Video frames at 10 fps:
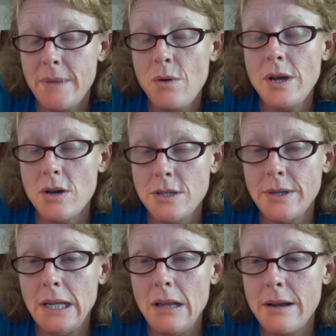We also
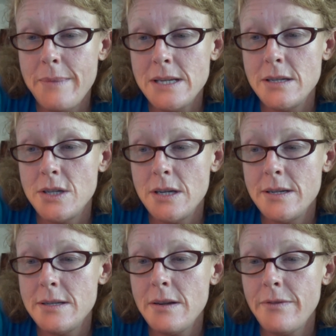get a lot of
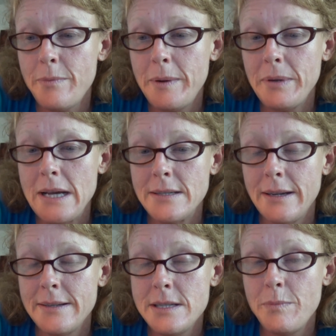messages for people
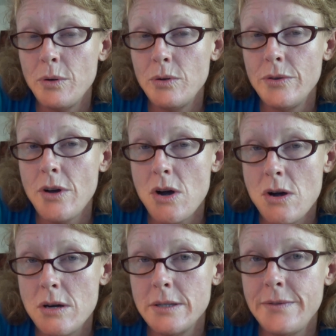asking us to pull
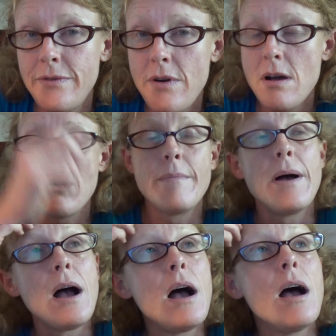dogs from
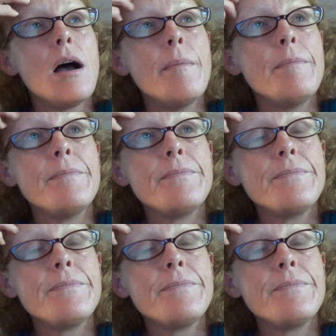out